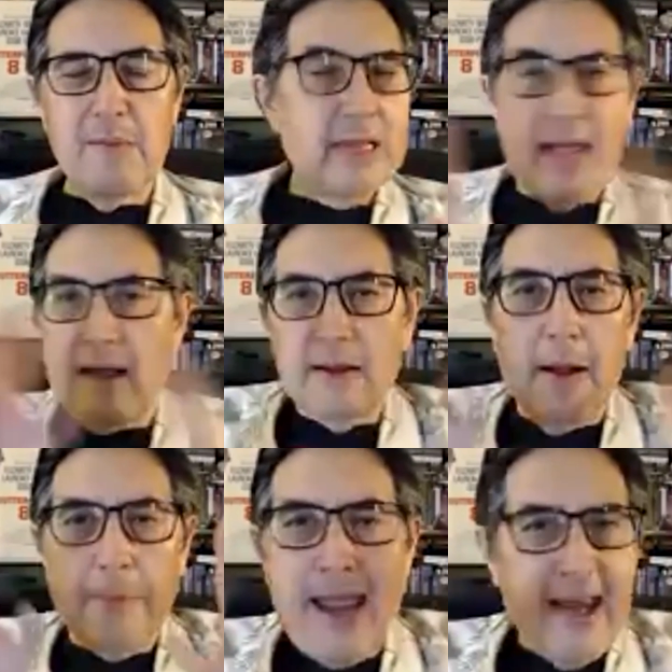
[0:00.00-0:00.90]
I mean, the, I,
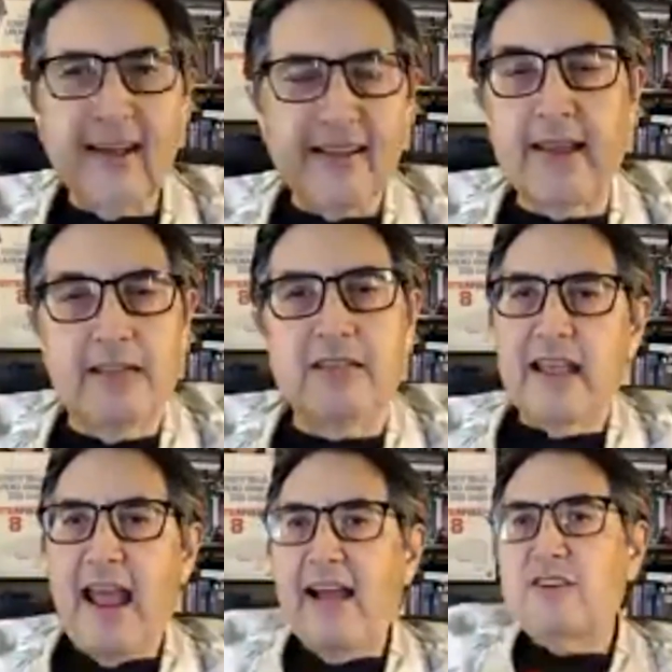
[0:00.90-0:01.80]
am handing it to
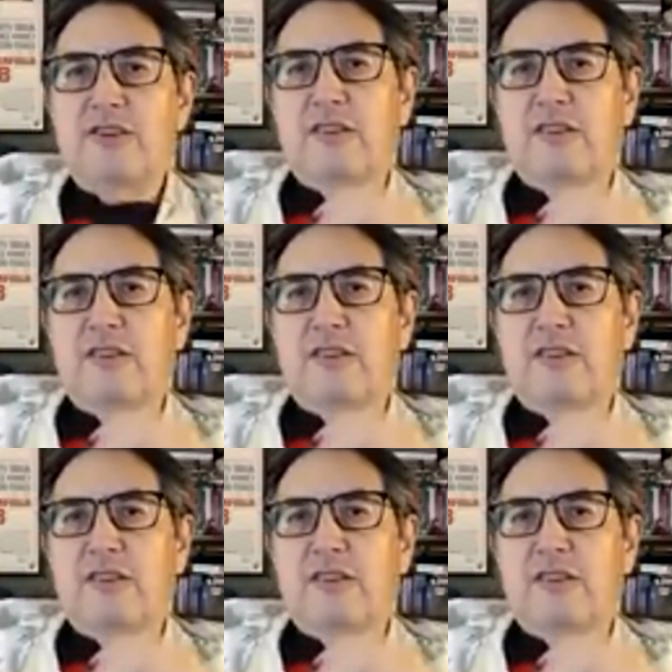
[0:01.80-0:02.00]
the actor